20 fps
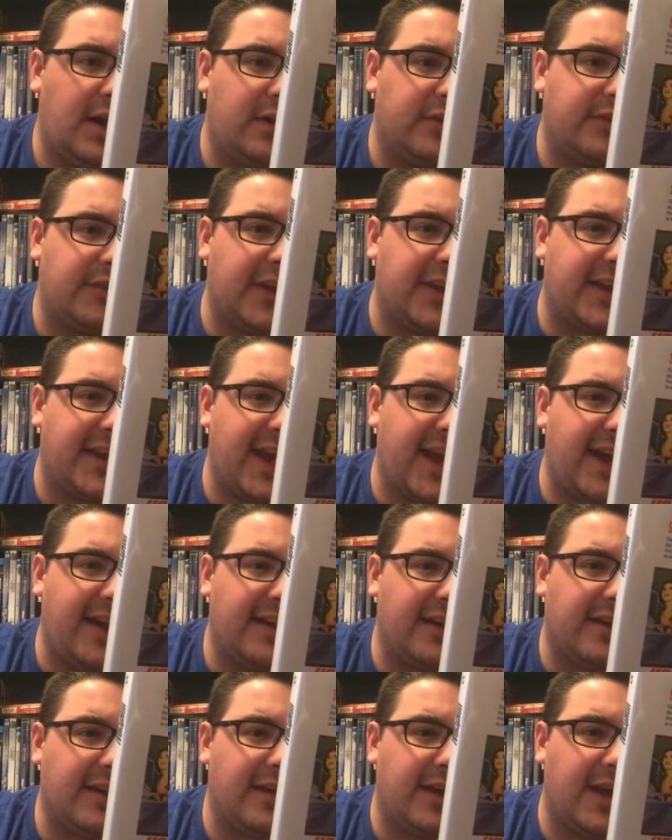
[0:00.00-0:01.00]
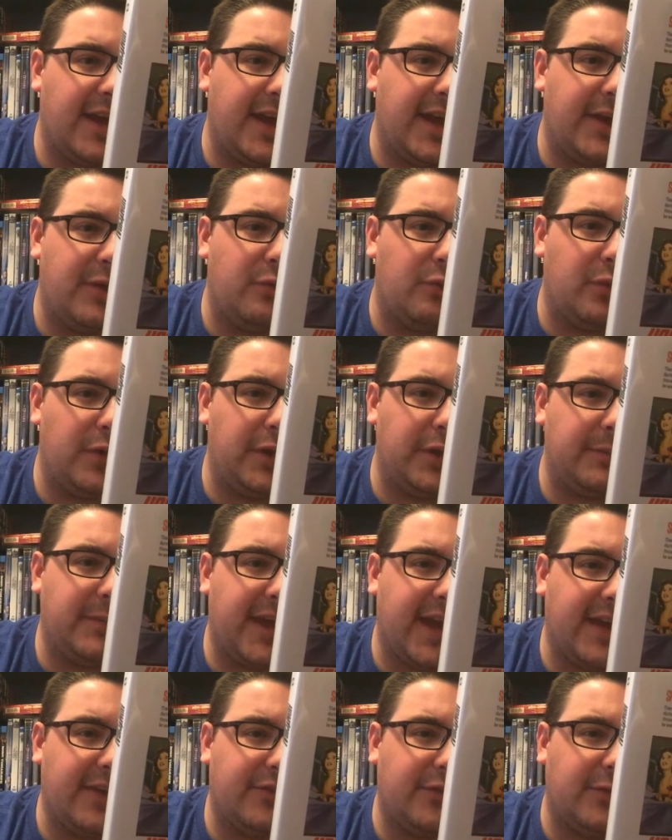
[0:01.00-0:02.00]
Psychic, a William
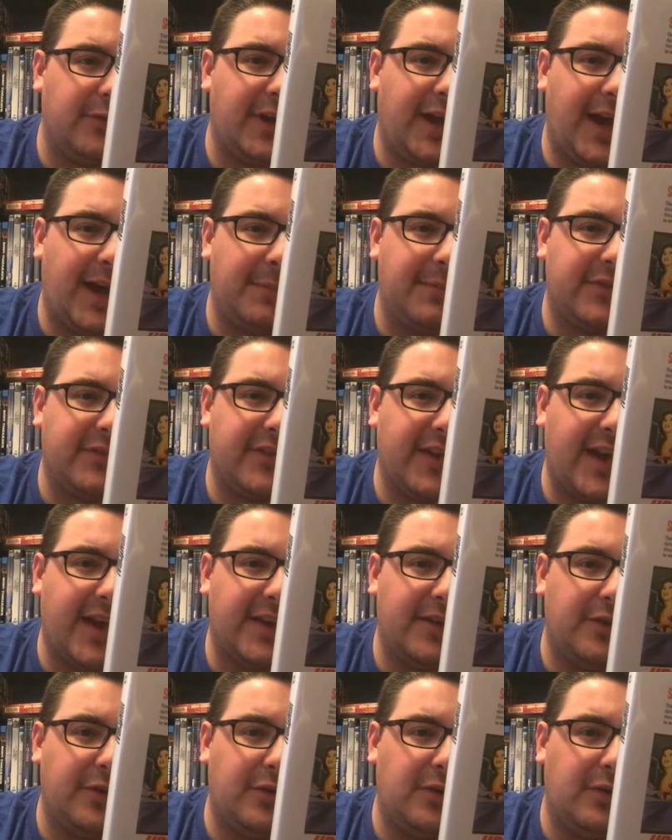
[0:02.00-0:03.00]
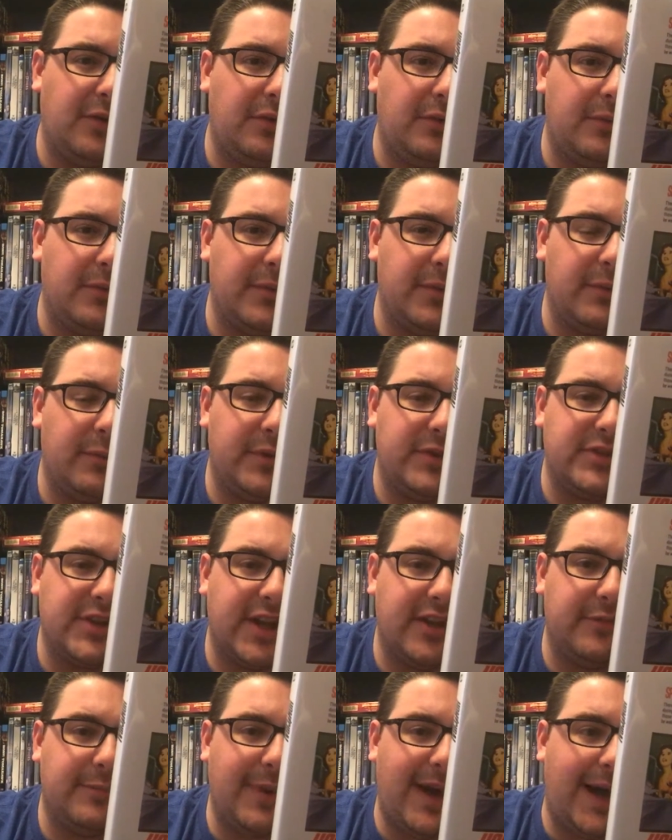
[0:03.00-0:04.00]
Castle and Homicidal which
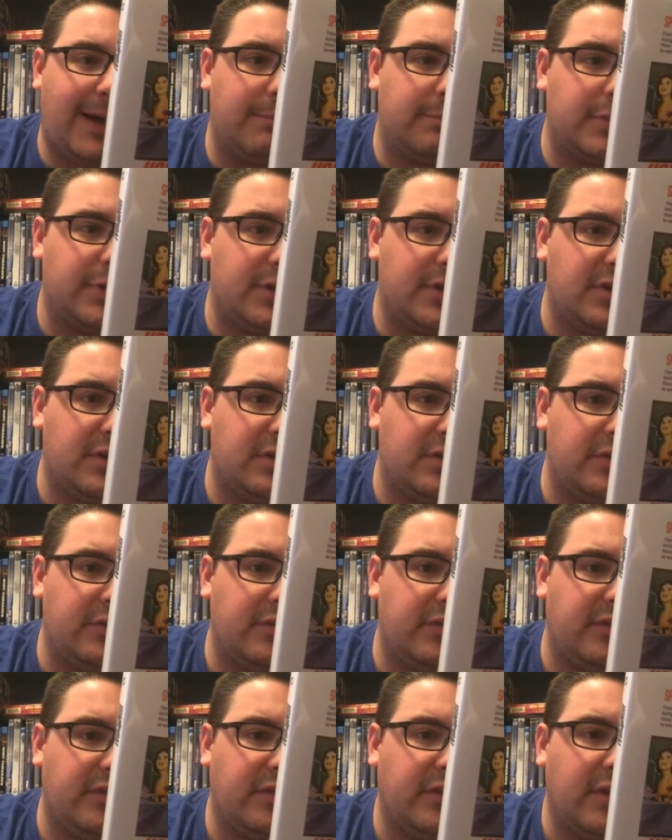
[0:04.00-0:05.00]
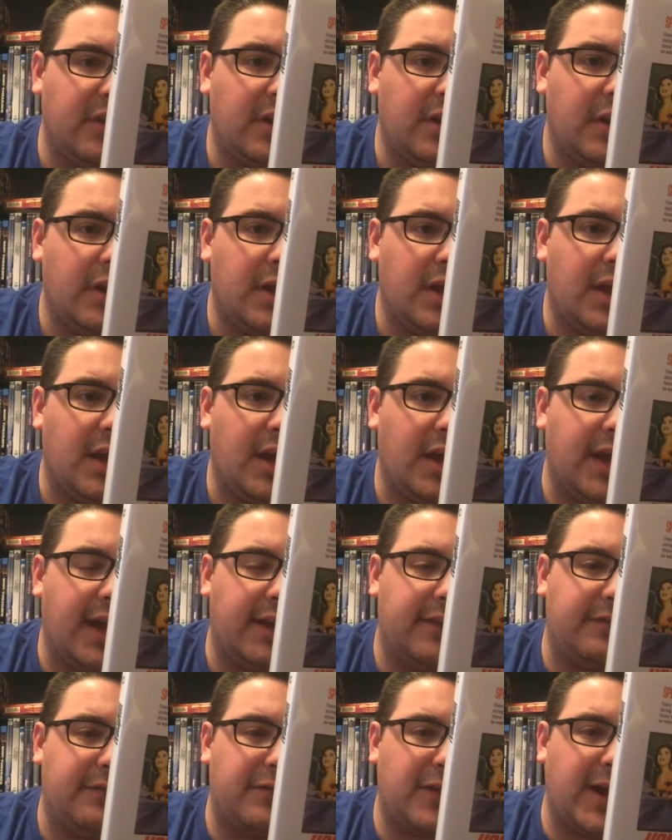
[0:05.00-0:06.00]
has Bob Burns
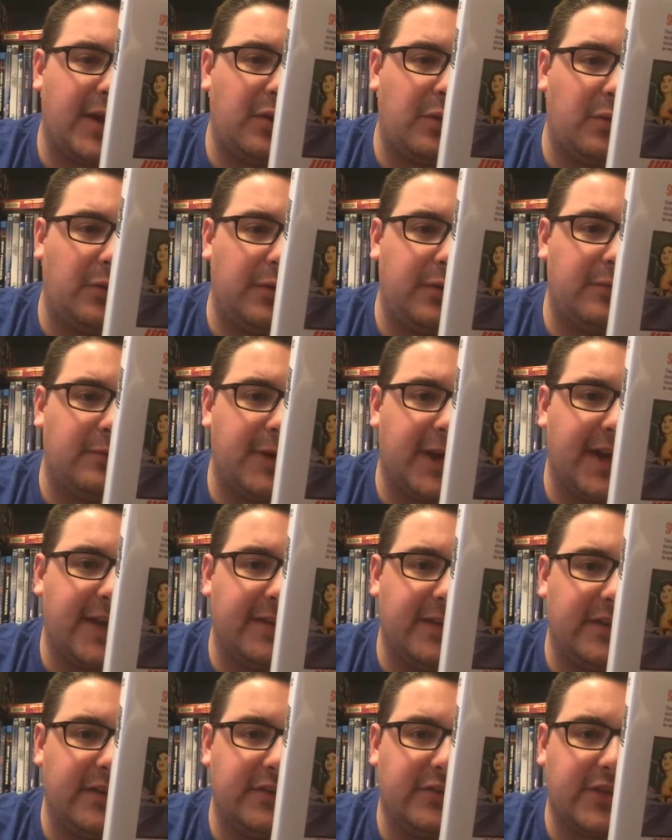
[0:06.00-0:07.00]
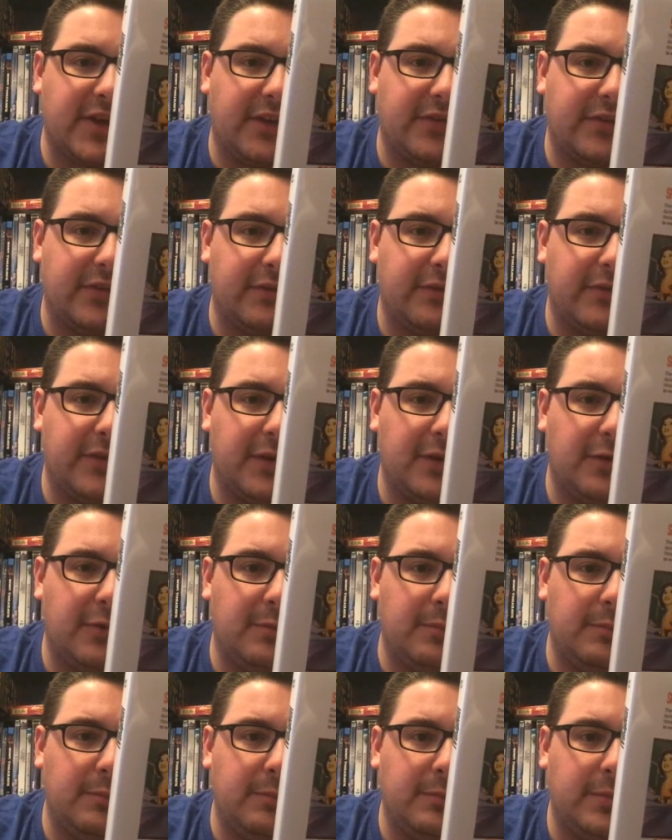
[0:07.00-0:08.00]
and Fred Olin Ray, and they discuss the
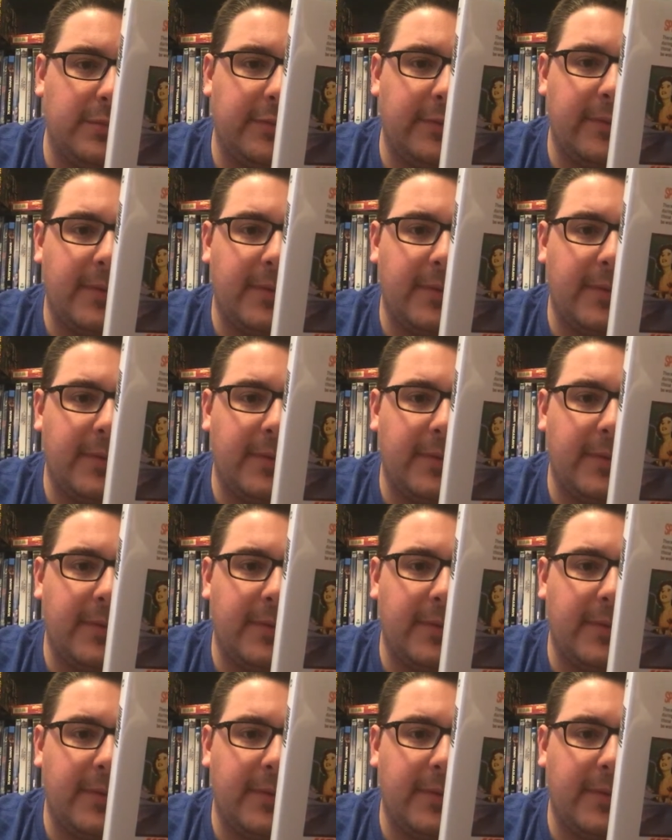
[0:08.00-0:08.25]
film.